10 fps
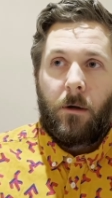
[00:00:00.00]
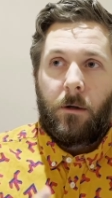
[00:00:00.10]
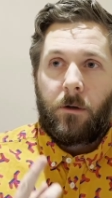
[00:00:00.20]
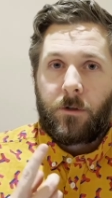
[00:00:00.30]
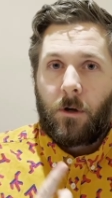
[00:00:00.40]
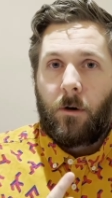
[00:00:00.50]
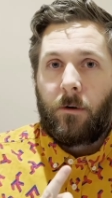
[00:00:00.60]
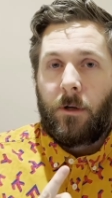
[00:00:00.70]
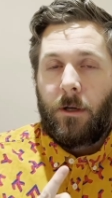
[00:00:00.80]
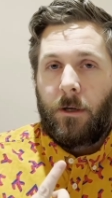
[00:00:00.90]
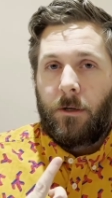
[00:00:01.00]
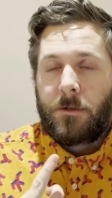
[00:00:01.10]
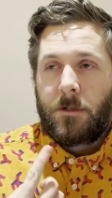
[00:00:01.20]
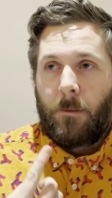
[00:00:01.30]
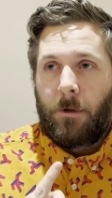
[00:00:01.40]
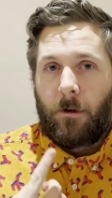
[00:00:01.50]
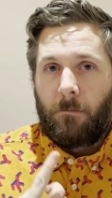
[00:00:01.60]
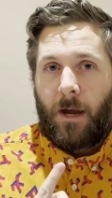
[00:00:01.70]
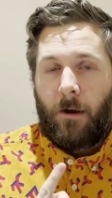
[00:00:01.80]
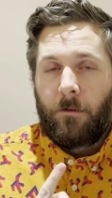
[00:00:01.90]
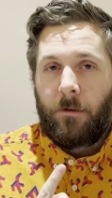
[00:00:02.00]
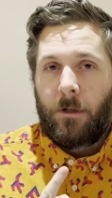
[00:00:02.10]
your tongue is tipping your mouth.